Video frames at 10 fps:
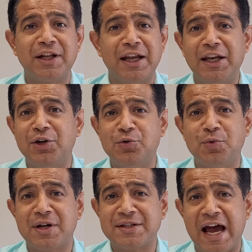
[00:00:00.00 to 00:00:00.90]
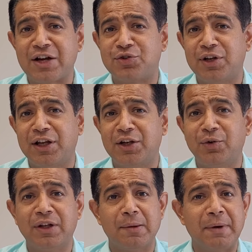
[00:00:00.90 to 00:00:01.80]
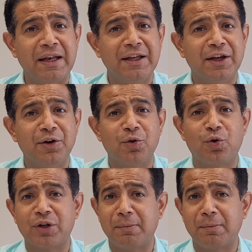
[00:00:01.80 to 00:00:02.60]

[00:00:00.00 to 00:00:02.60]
the lady who was actually doing the pedicure or